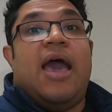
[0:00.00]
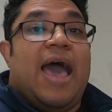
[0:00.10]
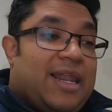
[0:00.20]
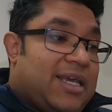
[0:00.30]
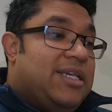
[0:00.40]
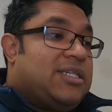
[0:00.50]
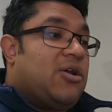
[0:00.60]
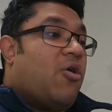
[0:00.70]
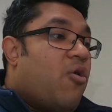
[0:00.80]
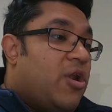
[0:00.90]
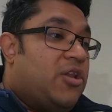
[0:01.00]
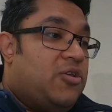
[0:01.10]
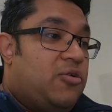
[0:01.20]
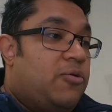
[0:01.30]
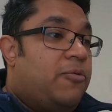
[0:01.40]
at least according
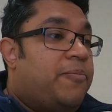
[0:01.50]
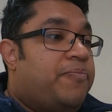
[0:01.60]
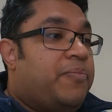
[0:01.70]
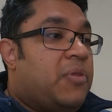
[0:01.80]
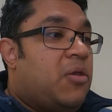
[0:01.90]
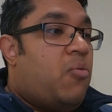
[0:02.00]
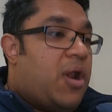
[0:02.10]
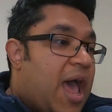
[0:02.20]
to what